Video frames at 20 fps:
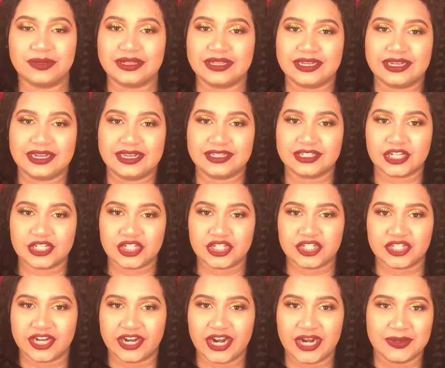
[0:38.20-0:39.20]
Please
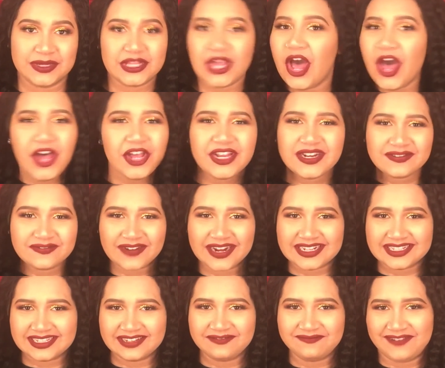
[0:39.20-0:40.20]
share it with all your
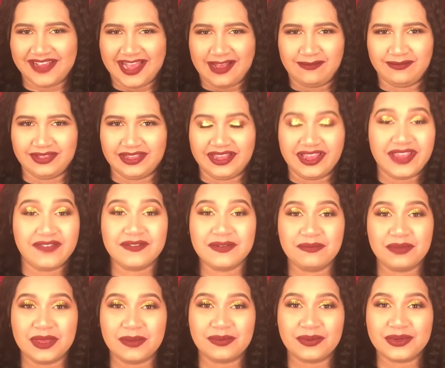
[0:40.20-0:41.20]
friends and family, even
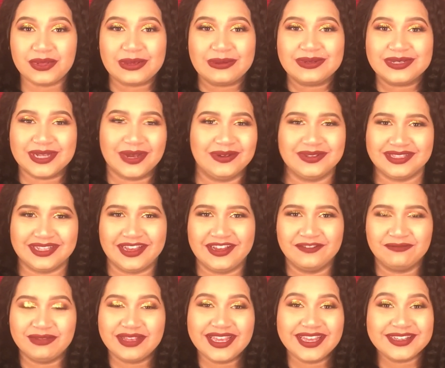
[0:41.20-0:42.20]
people you don't
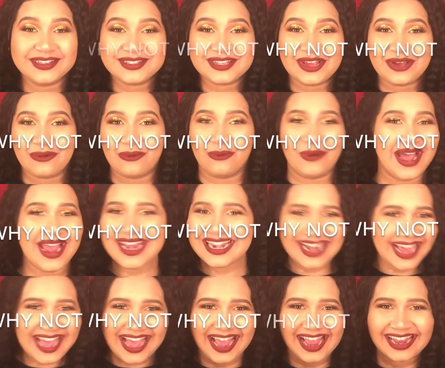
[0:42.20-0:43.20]
love, because why
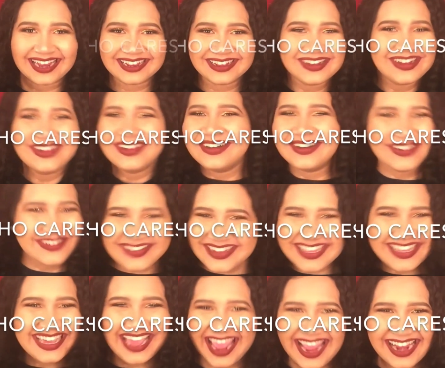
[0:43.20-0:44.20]
not? Who
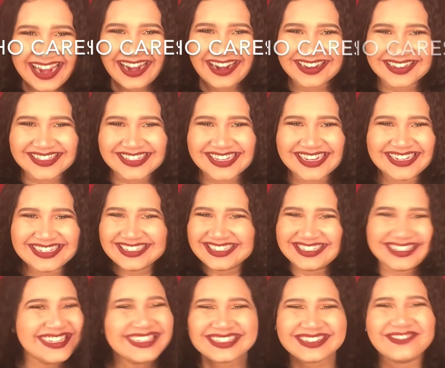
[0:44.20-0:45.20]
cares? It's
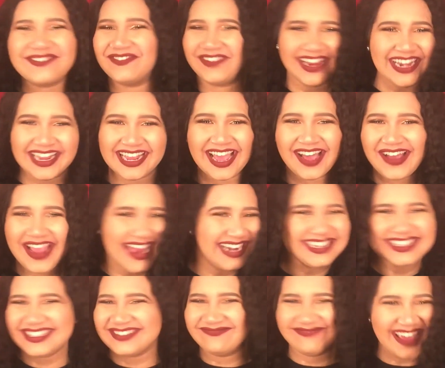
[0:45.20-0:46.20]
just a video and
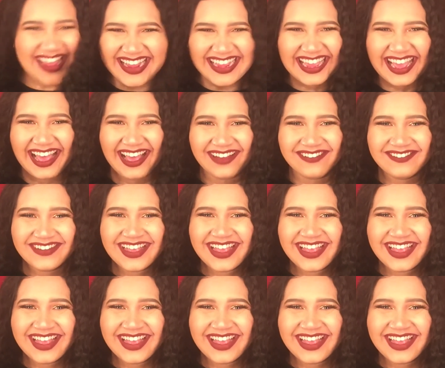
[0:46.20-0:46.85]
it's makeup.